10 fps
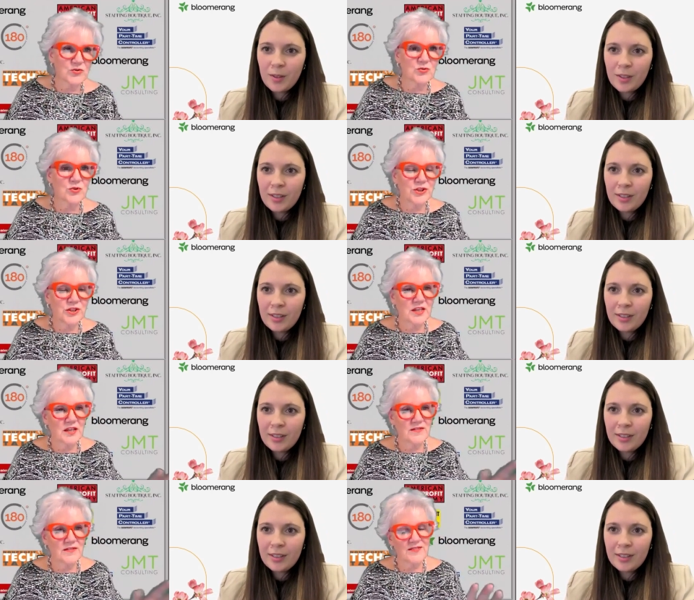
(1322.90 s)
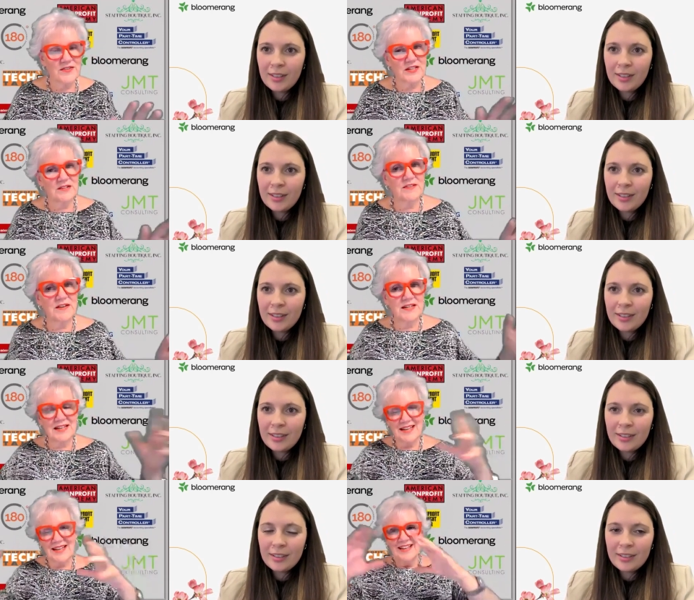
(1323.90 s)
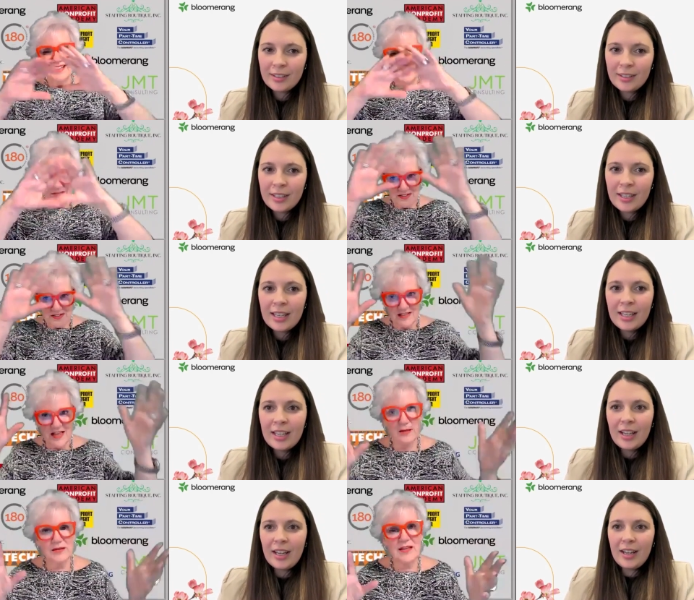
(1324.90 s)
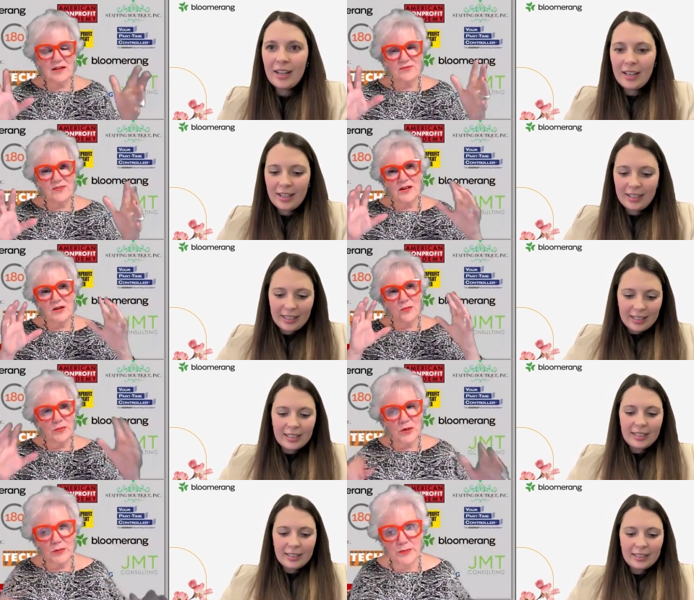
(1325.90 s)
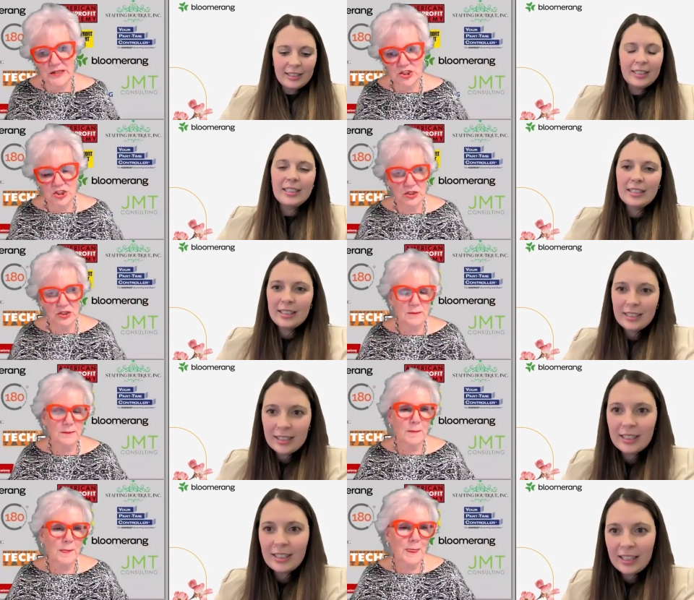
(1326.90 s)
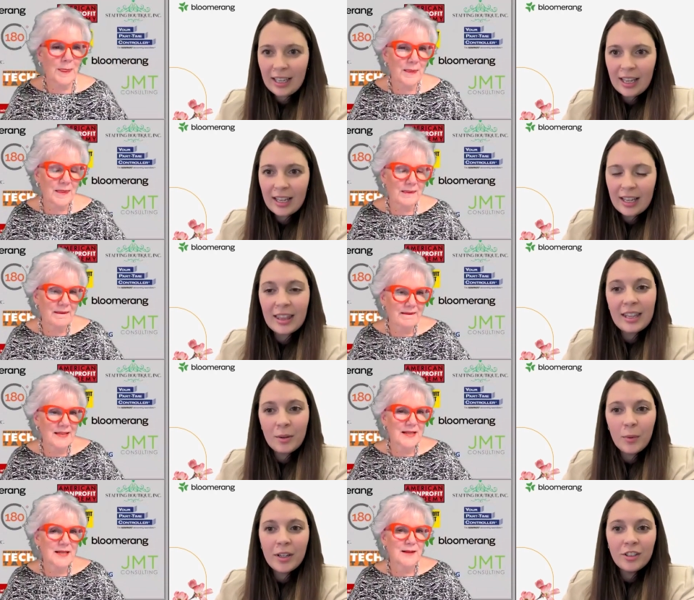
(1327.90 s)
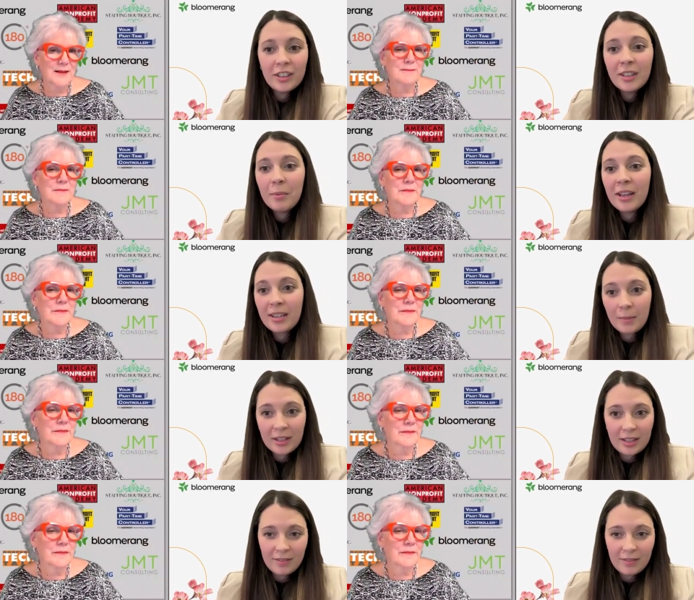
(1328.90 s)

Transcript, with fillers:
Speaker 1: school thinking of having an event like give us that that final bigger picture
Speaker 2: yeah, the well during the pandemic, the